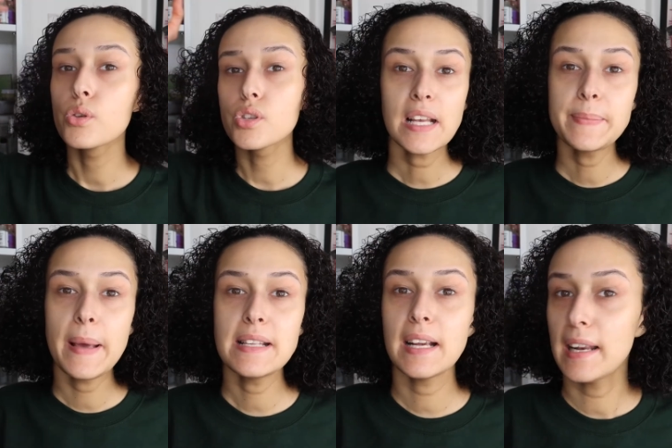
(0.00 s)
So that's
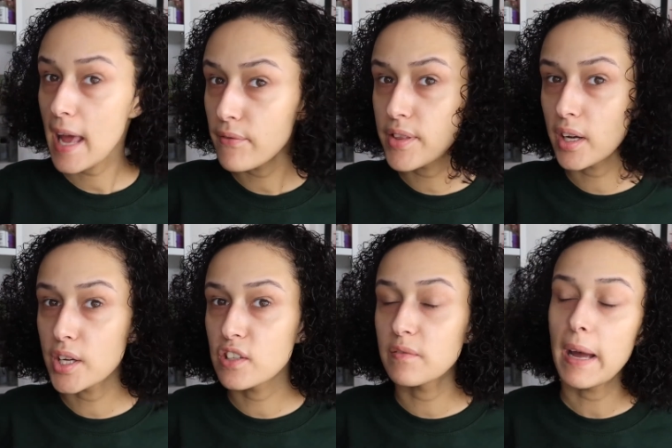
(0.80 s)
basically everything
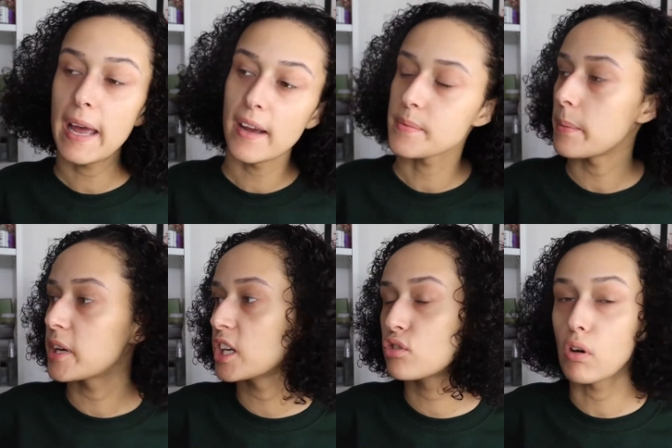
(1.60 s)
I do for my hair. It's probably
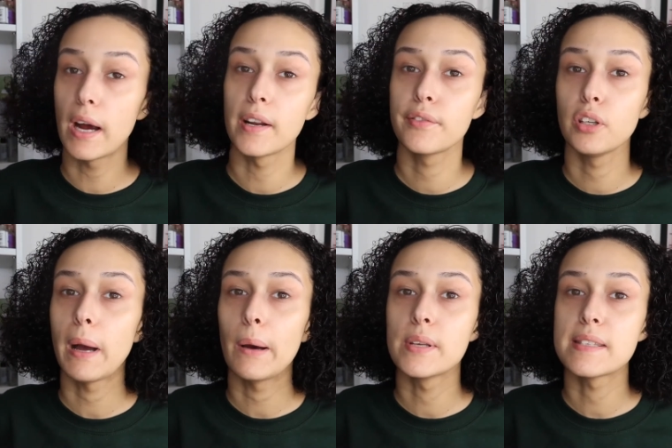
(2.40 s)
going to dry in a few
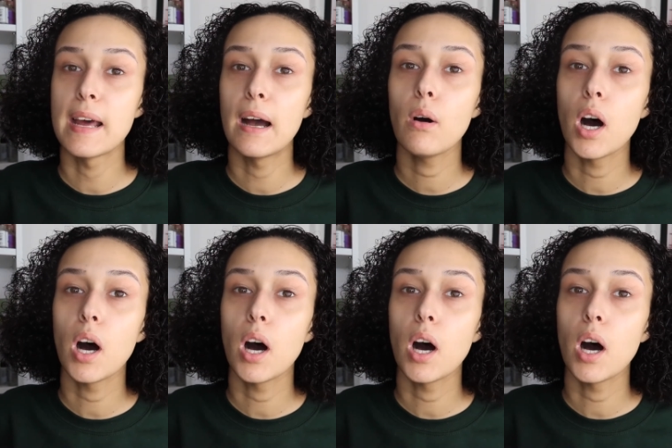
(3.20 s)
hours now.